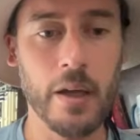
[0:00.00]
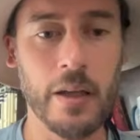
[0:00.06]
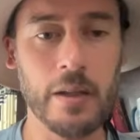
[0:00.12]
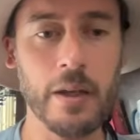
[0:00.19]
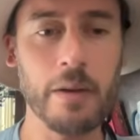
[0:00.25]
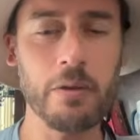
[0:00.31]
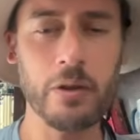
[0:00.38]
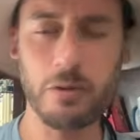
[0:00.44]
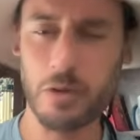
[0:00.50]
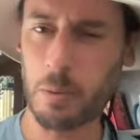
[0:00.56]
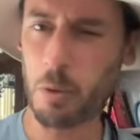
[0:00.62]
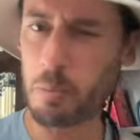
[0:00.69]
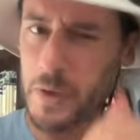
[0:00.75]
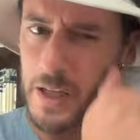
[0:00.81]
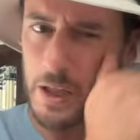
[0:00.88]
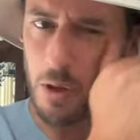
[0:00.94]
He'll have trouble
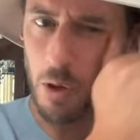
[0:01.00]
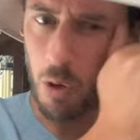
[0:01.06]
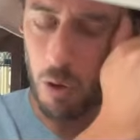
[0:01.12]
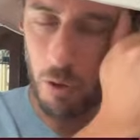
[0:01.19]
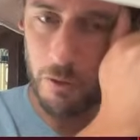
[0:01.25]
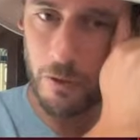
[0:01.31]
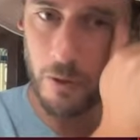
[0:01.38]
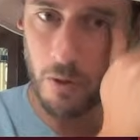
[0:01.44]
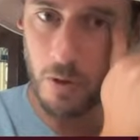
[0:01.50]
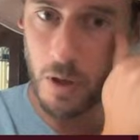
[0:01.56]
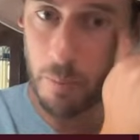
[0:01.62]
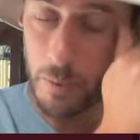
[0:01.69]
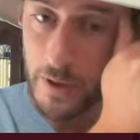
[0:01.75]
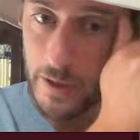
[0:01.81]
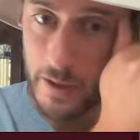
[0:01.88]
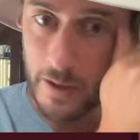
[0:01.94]
beating a whole floor,
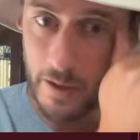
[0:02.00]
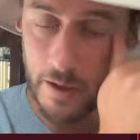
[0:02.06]
but